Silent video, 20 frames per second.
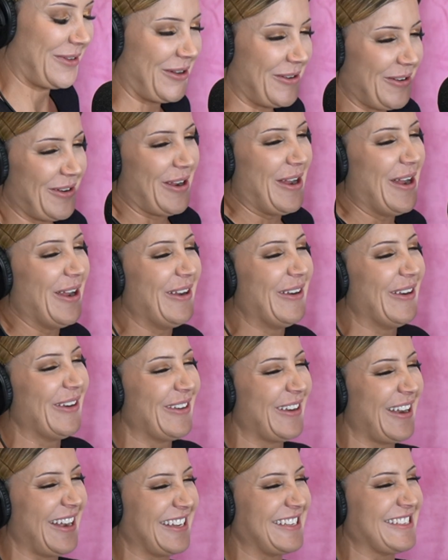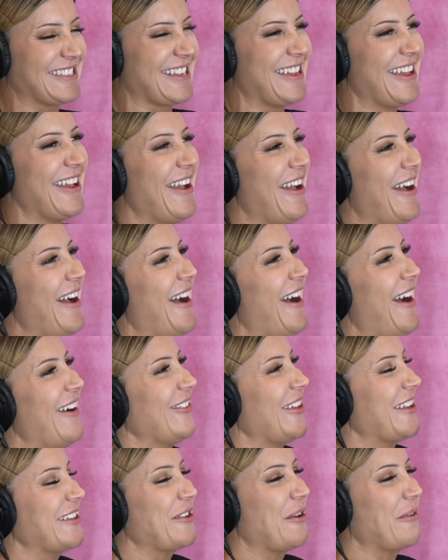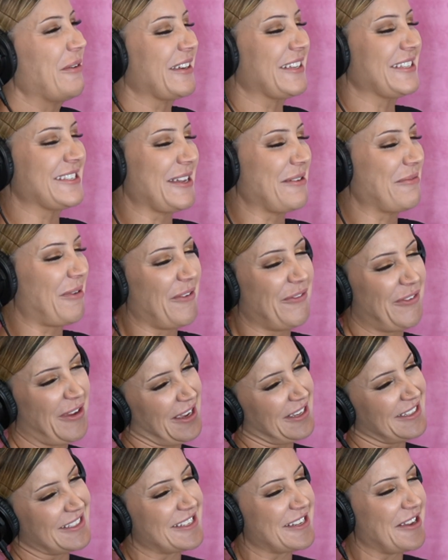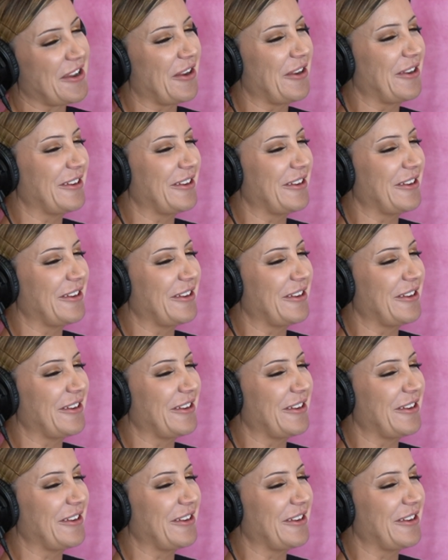I'm like, no one can see my feed, so,